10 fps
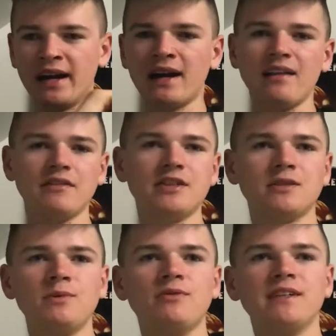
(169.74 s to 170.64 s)
And I love
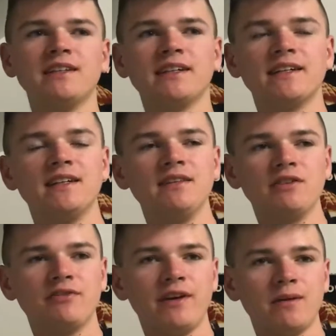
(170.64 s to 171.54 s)
this movie, and like
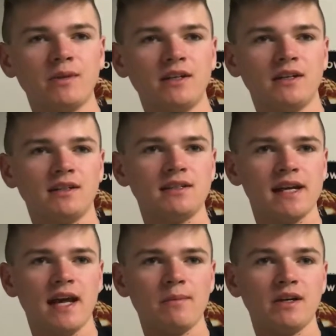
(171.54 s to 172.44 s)
even the family
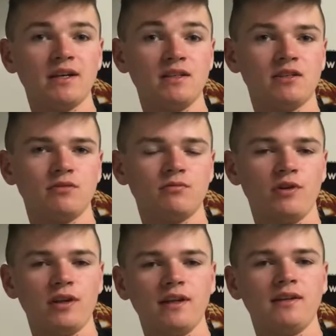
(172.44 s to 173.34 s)
dynamic is
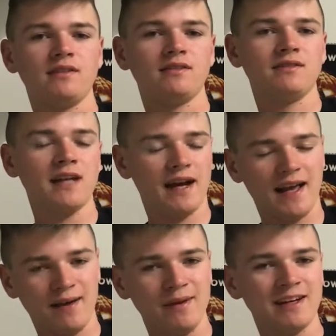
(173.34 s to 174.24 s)
really
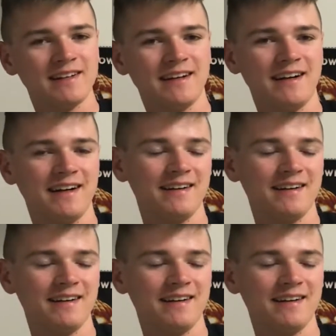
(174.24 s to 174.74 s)
dynamic.